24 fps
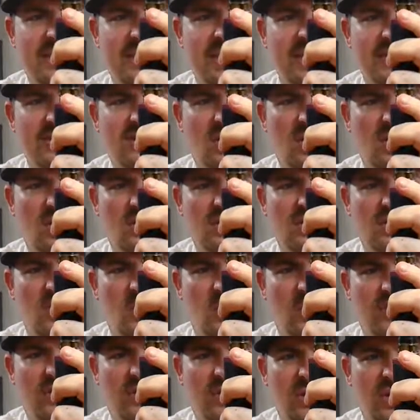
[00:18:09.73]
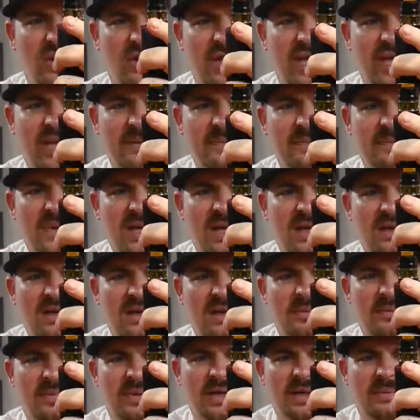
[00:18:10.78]
says goes to 130,
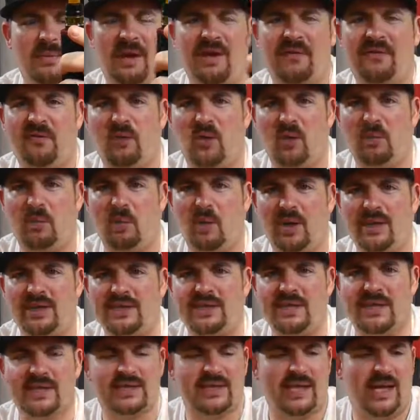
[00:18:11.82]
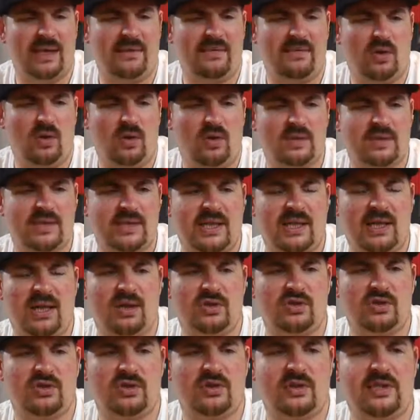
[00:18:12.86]
but I'm at 4.69 volts at
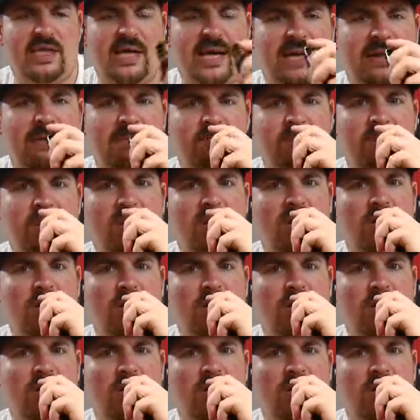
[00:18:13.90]
110.